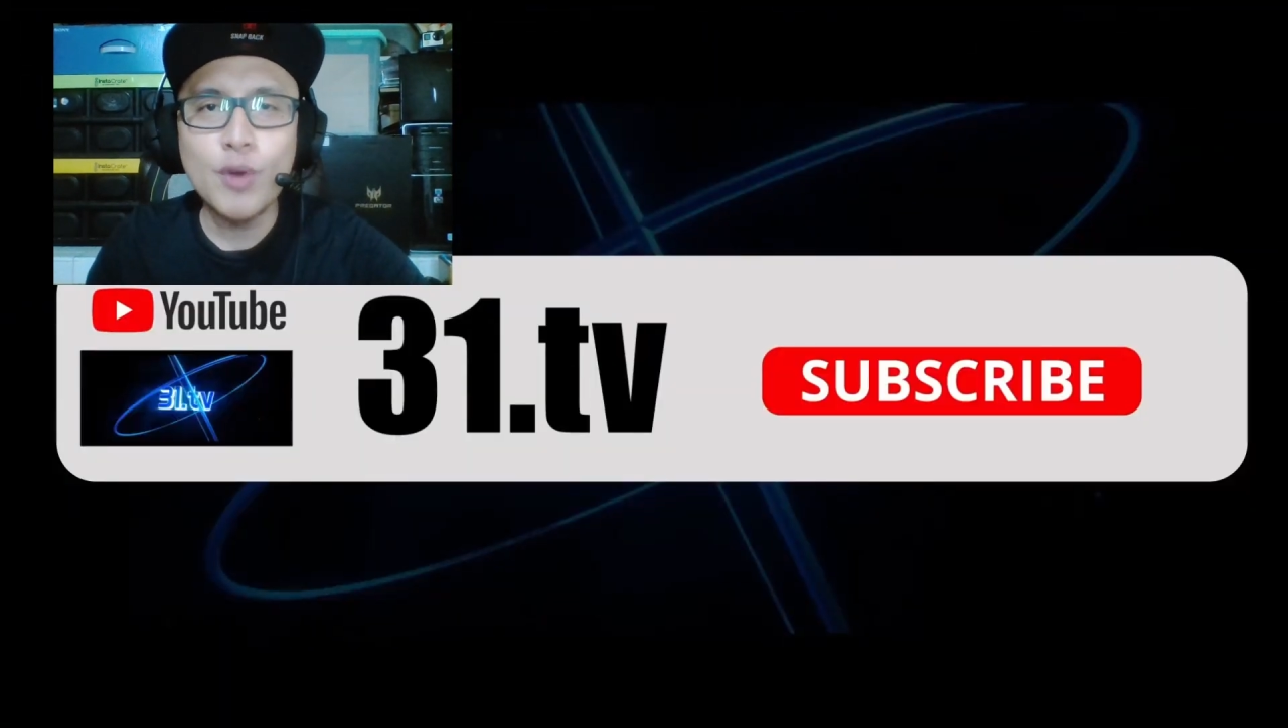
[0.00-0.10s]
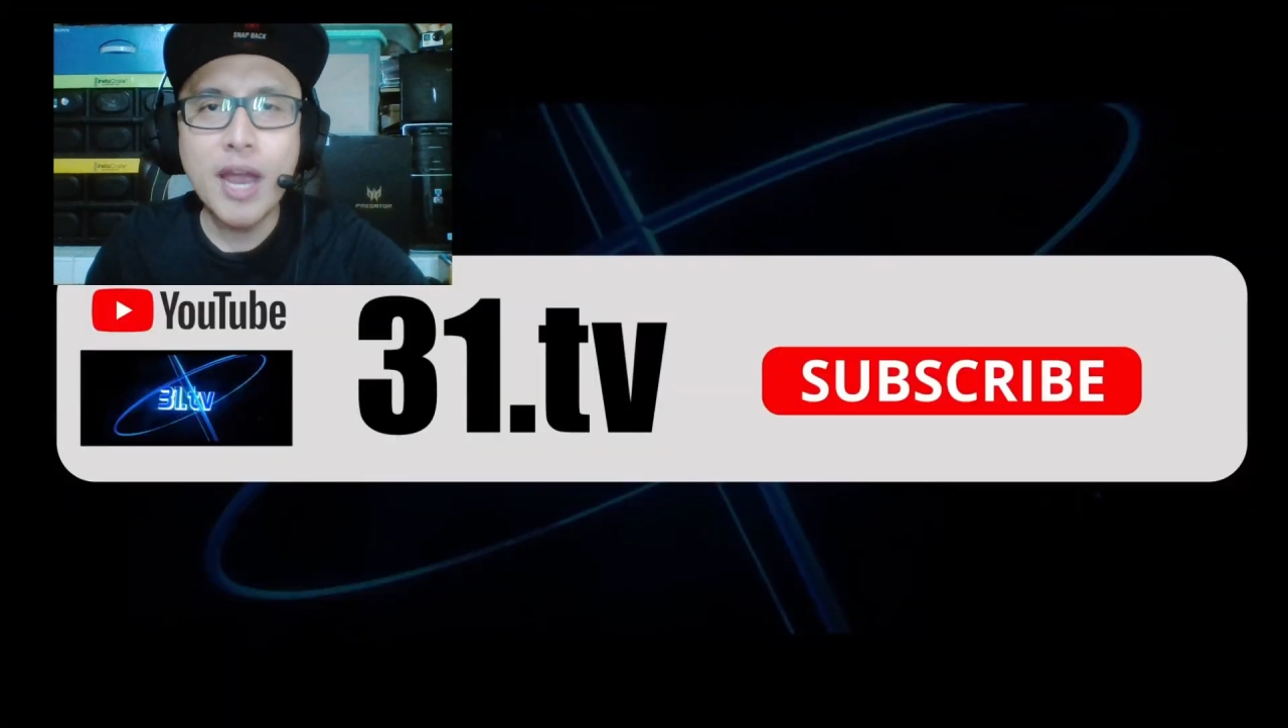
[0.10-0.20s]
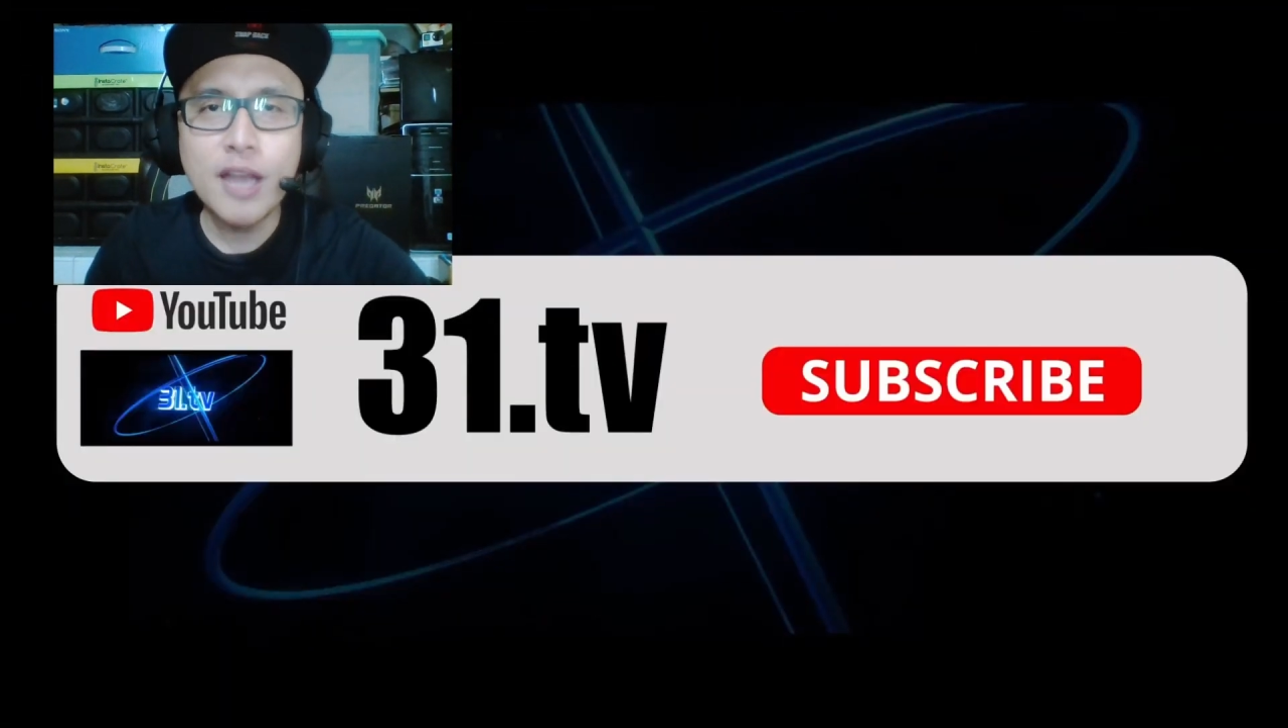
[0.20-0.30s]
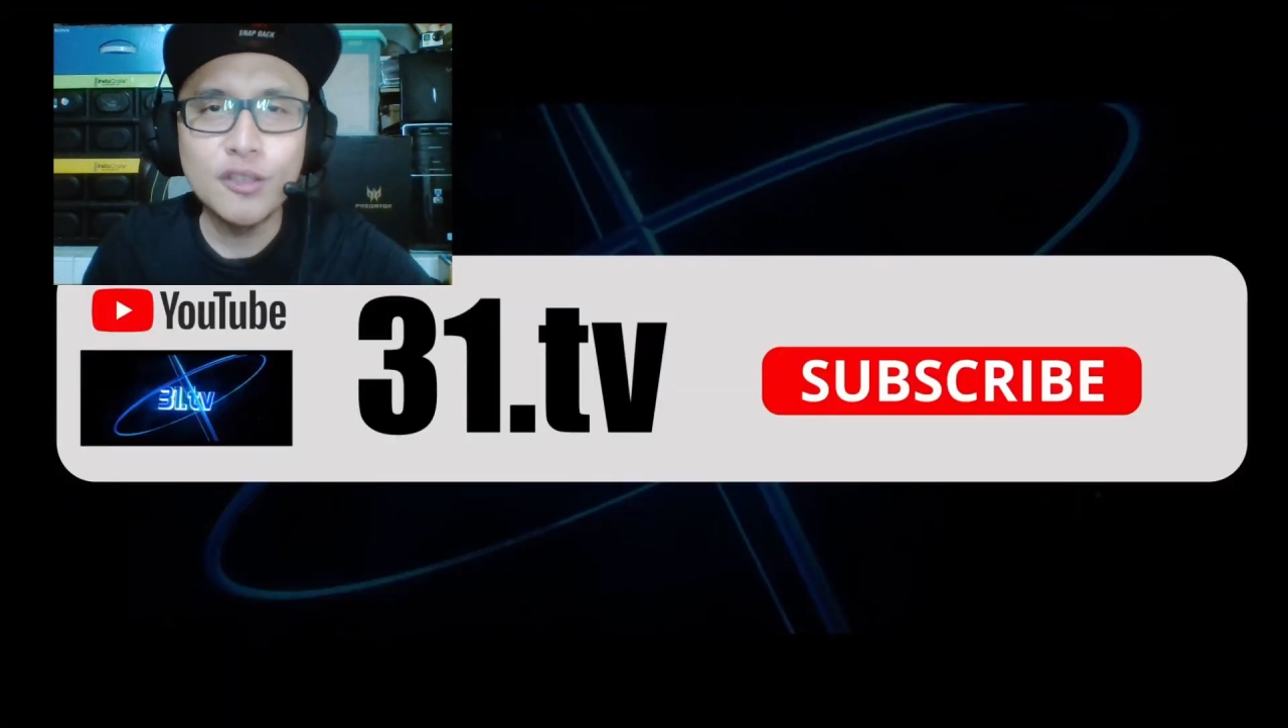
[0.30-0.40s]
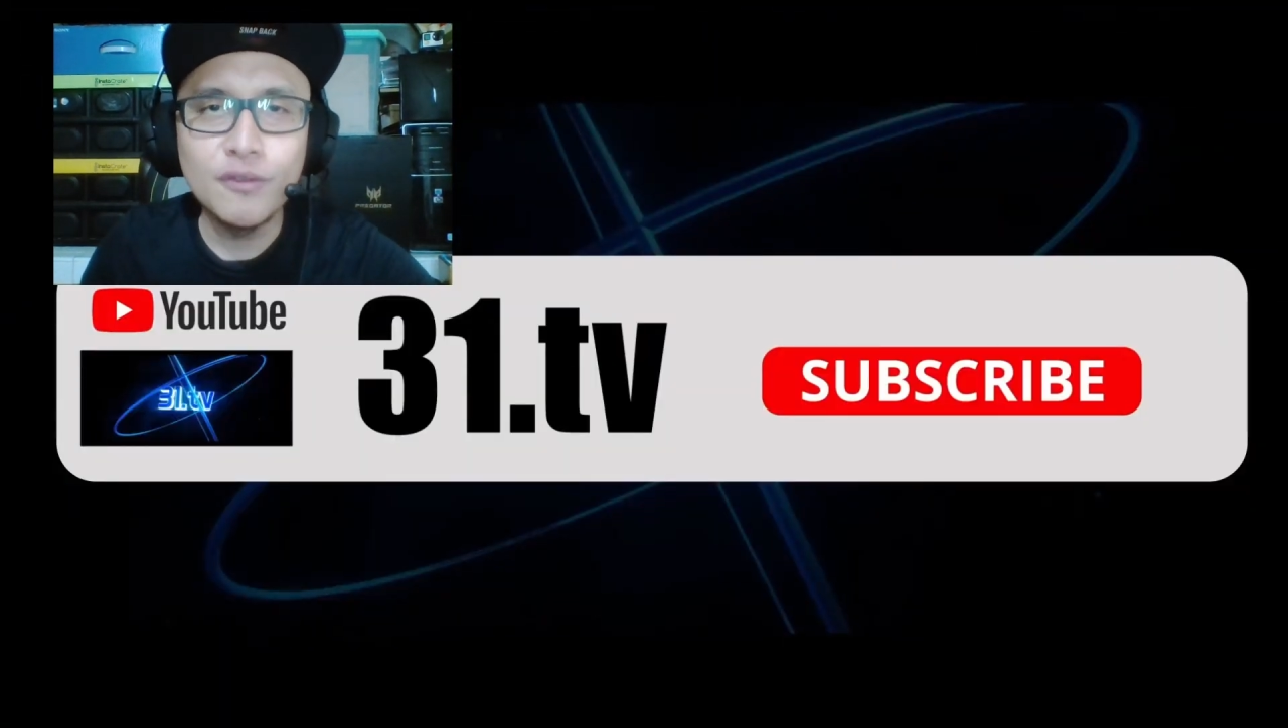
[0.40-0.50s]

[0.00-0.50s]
reaction